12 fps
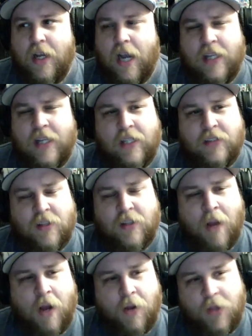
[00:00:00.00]
And they
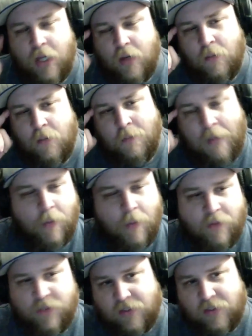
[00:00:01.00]
somehow think, man, we
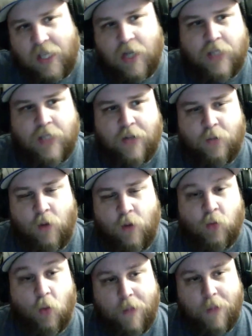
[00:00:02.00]
have to scale down, we
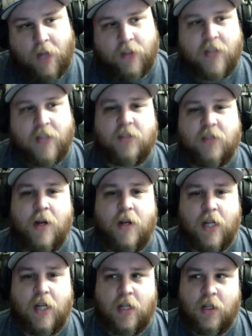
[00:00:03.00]
have to rappel down this mountain
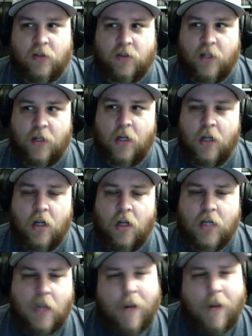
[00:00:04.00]
to get in there. It's like,
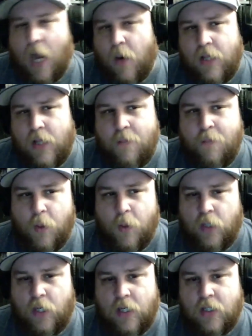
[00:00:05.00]
yeah, but how did they
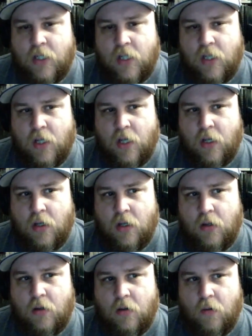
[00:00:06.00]
build it into the
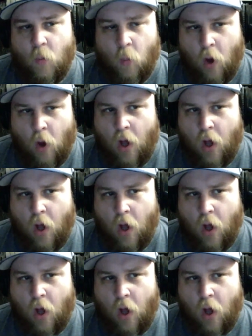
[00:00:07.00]
wall?